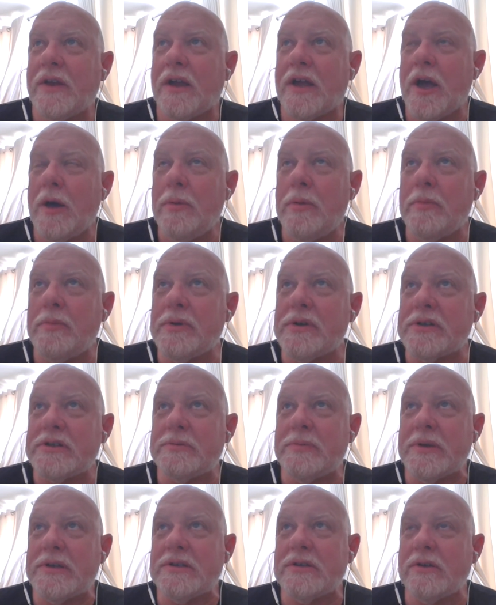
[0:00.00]
a couple books,
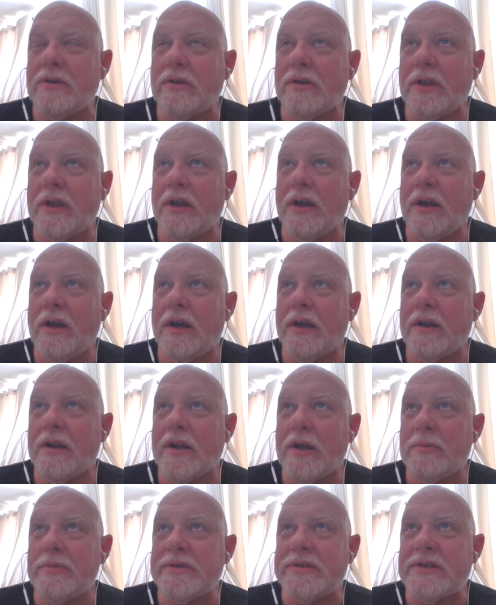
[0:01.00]
especially early on, a
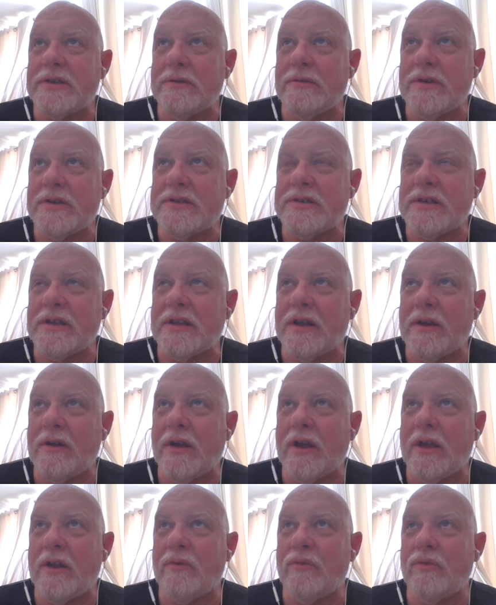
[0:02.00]
couple series that I,
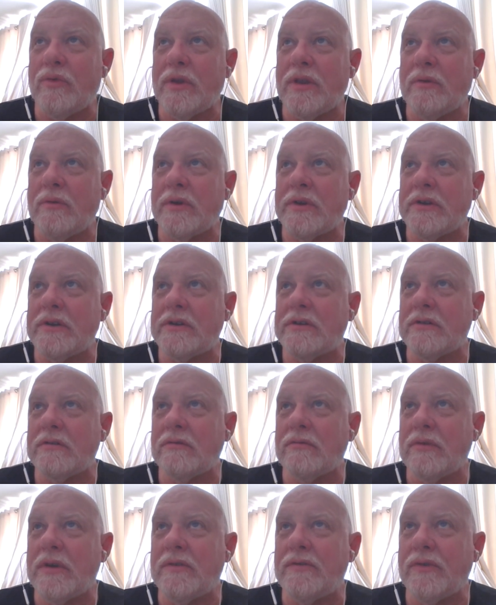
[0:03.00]
I, really wanted to
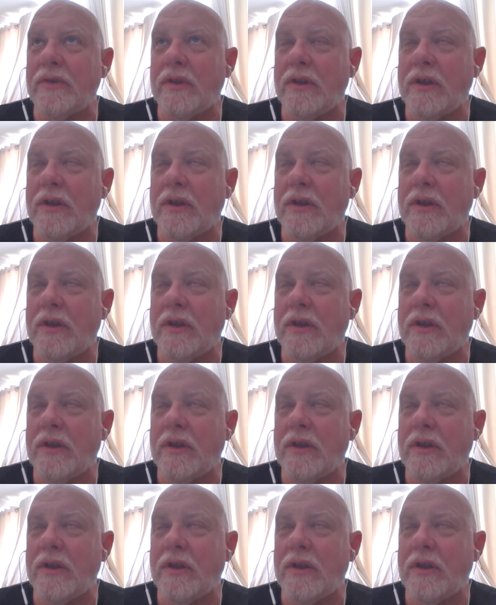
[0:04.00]
read for a